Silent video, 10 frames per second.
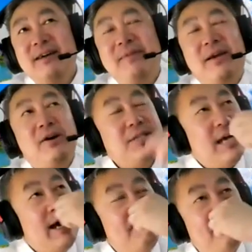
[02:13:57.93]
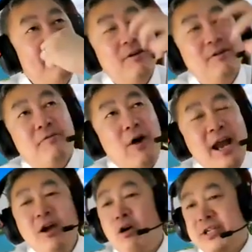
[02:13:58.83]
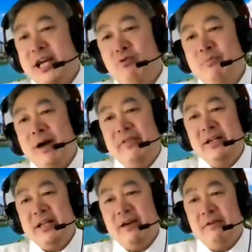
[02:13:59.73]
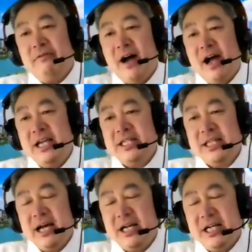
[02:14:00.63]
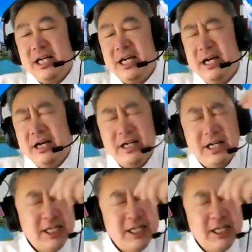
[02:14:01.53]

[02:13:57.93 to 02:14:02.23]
because for any hotel room, I think they have the fires a